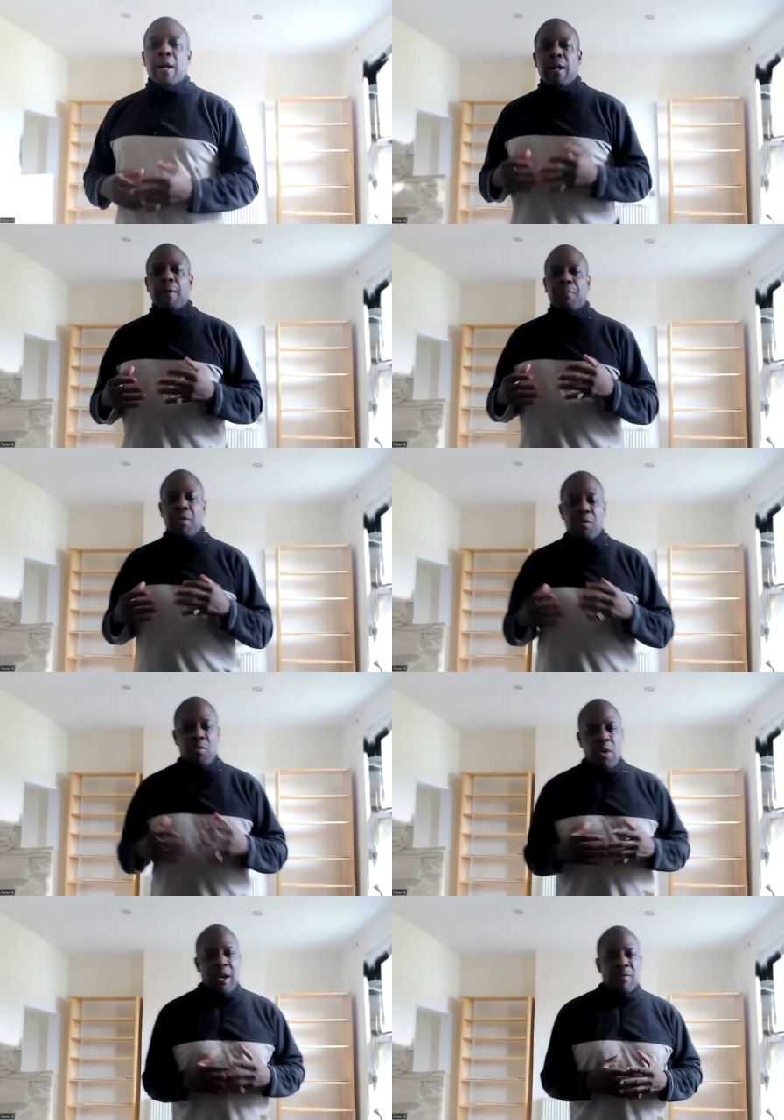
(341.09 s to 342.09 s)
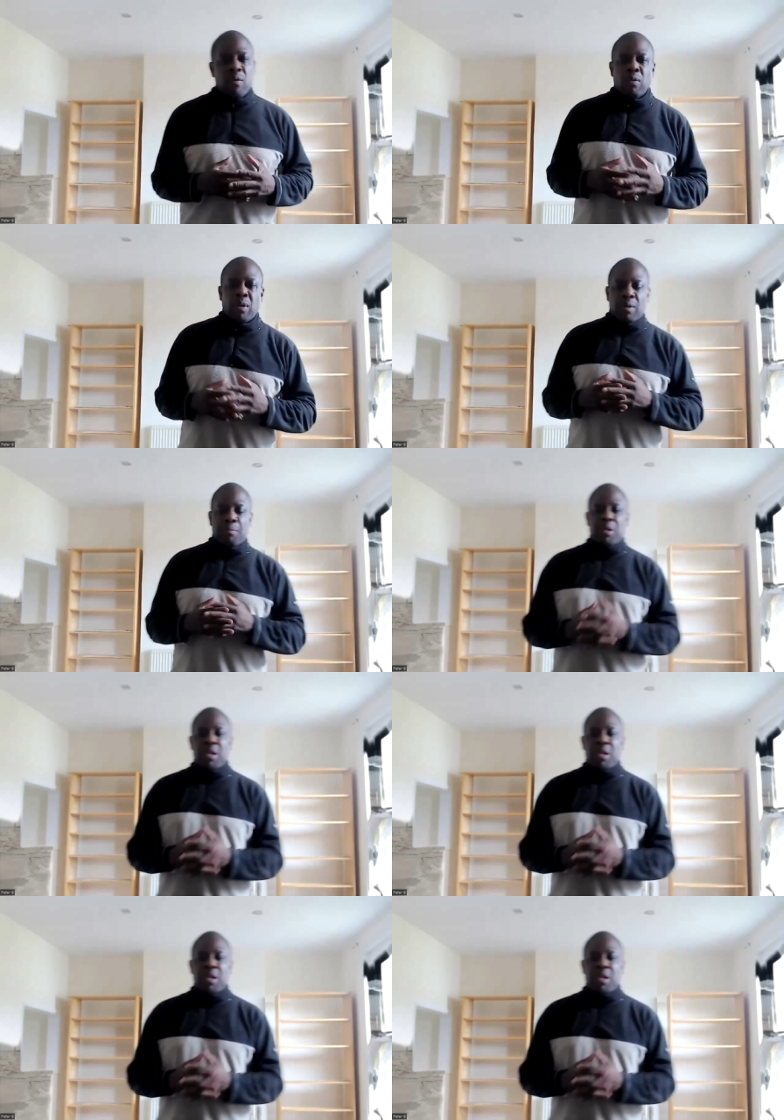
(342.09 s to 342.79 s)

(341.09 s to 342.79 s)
Uh, the naval, the, the